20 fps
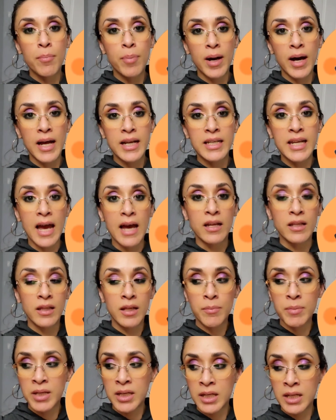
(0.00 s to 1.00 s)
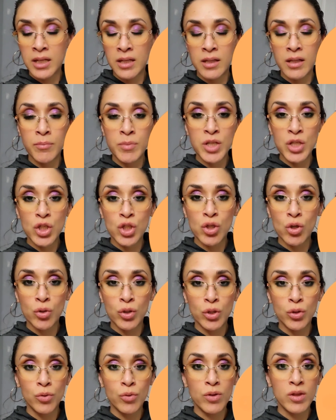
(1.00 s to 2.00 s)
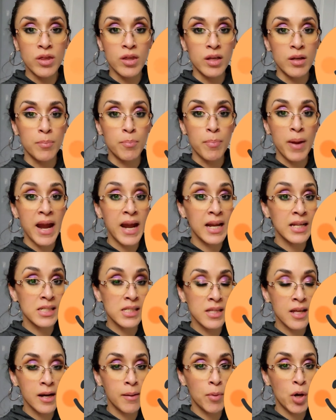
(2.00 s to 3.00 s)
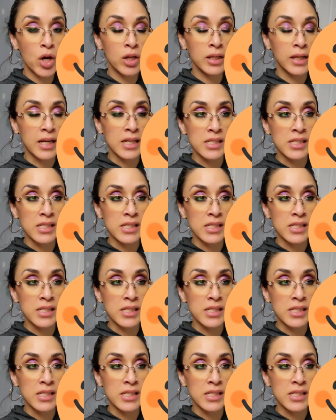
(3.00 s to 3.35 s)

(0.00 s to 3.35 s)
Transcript: But yeah, let me let me show you the pants that I bought.